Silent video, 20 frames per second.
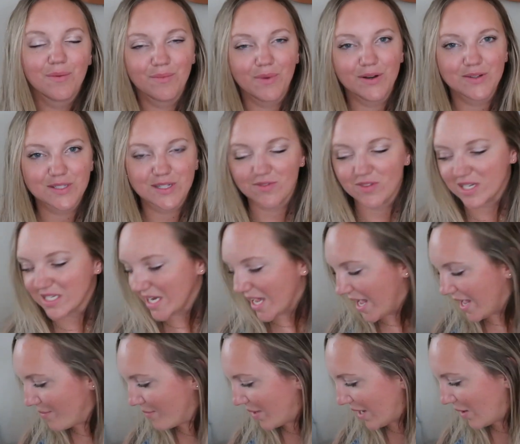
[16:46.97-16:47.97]
most of the
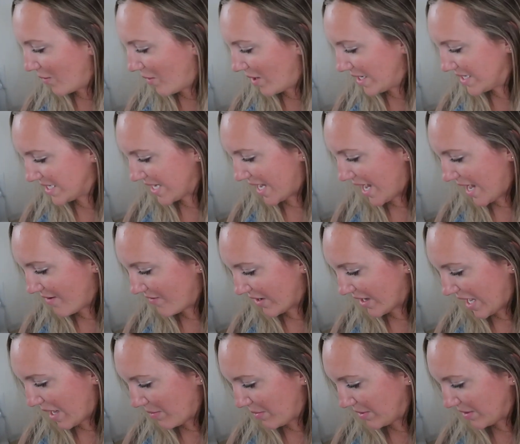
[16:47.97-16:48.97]
time, but I wanted to have a
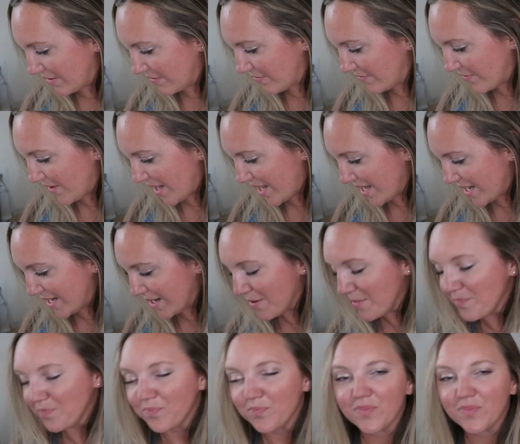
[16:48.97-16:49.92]
couple of fun,